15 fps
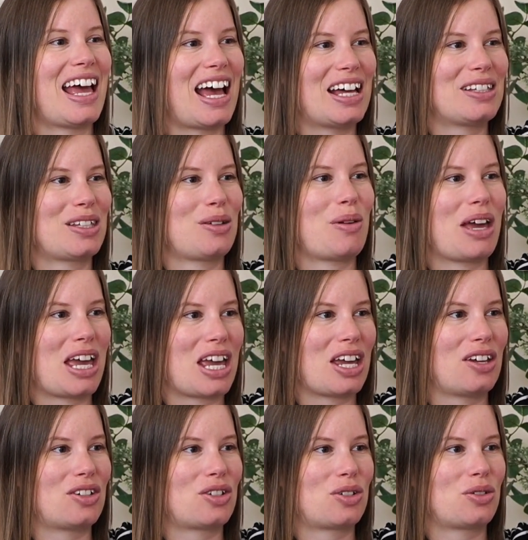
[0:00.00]
as you
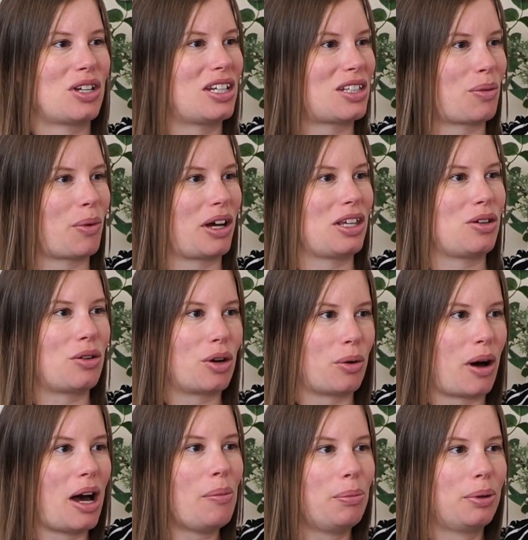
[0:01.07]
age, is it what you go
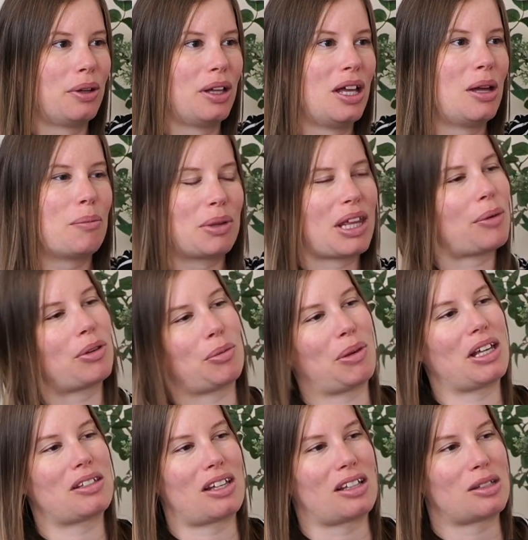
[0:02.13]
up? But that wouldn't
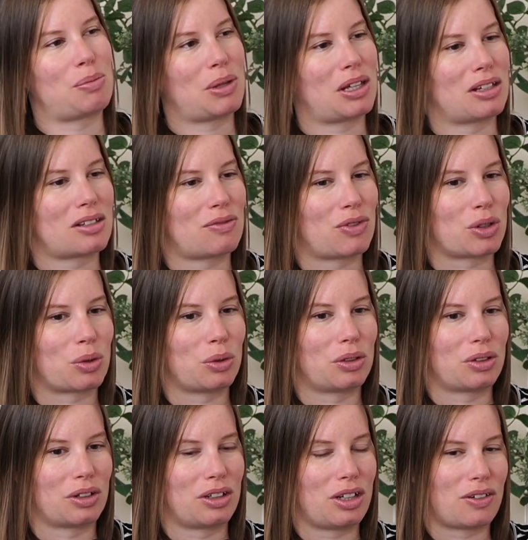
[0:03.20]
make sense because if you're
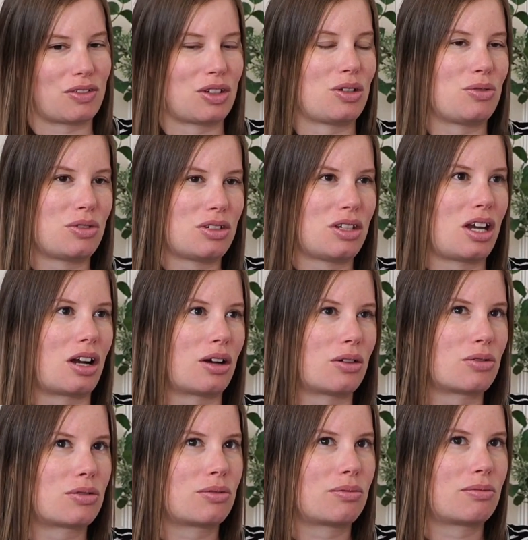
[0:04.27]
older and you have to do
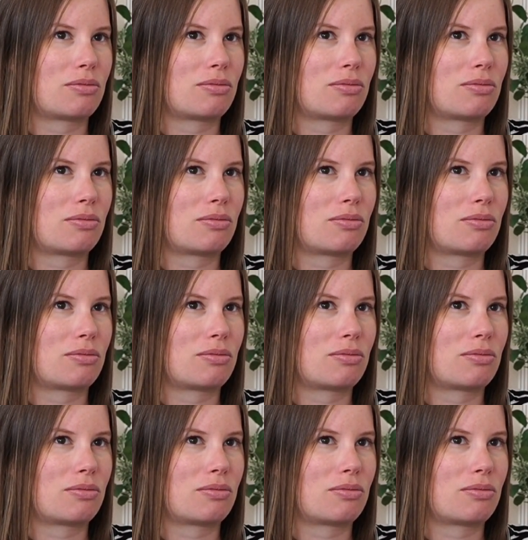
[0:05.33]
stairs.